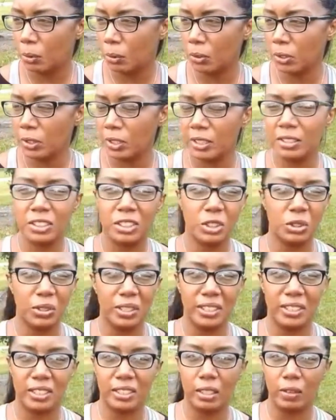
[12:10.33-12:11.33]
porn
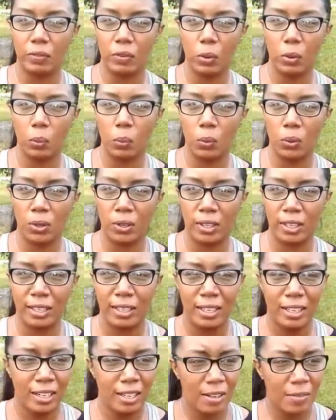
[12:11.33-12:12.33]
industry civil
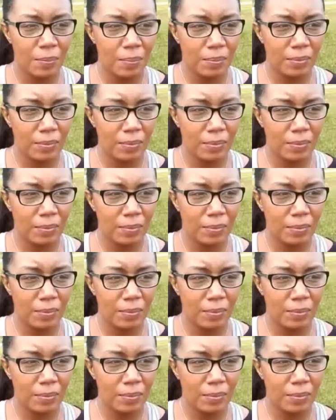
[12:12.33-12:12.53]
war,